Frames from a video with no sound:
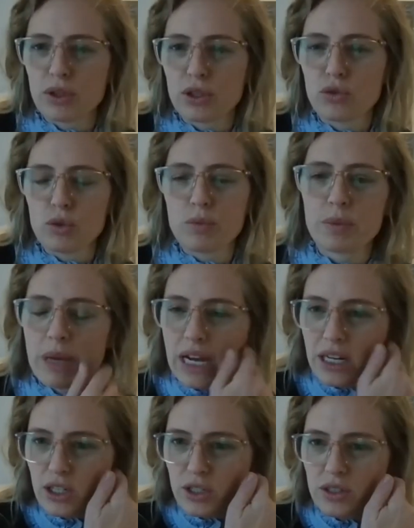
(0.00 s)
with the group, but
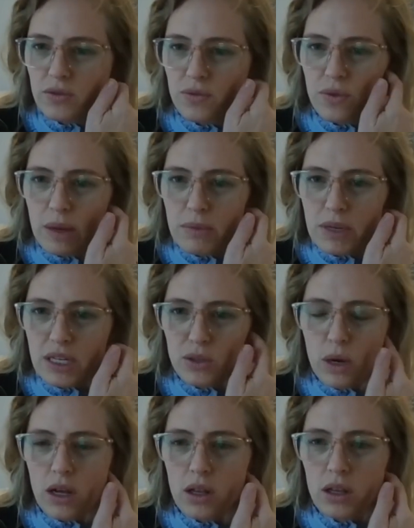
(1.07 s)
Patty just fed me as
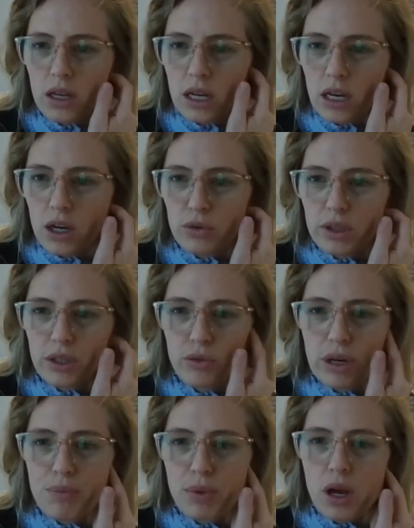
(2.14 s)
well uh, a really great